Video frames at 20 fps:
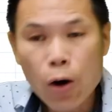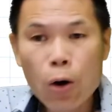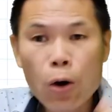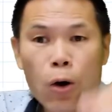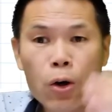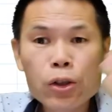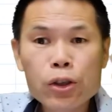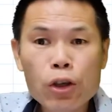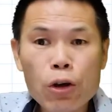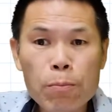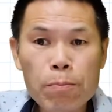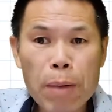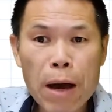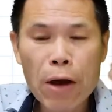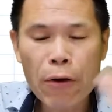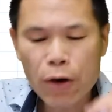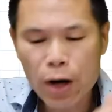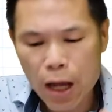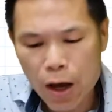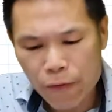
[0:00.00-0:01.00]
also
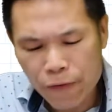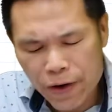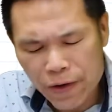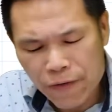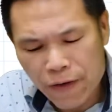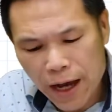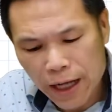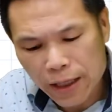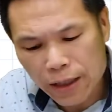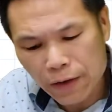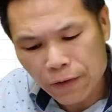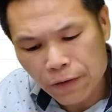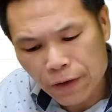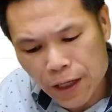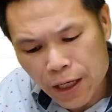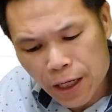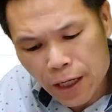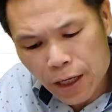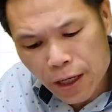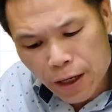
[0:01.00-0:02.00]
parallel with vector
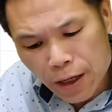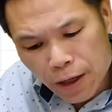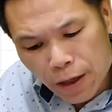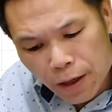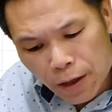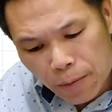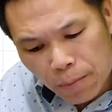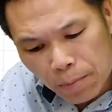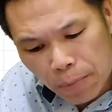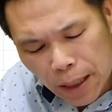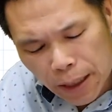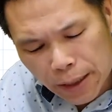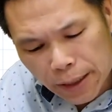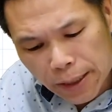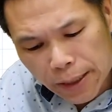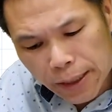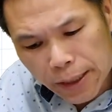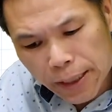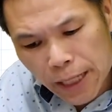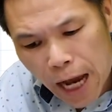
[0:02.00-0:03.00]
v, but
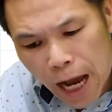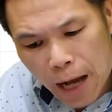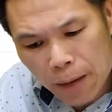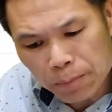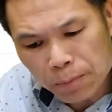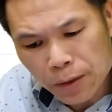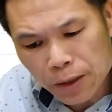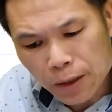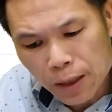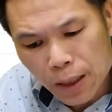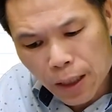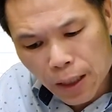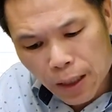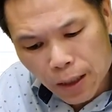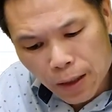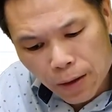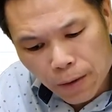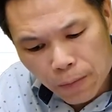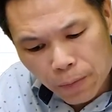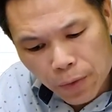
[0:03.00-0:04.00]
this time
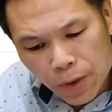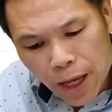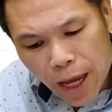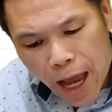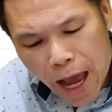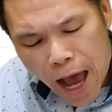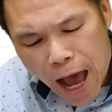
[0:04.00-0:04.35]
they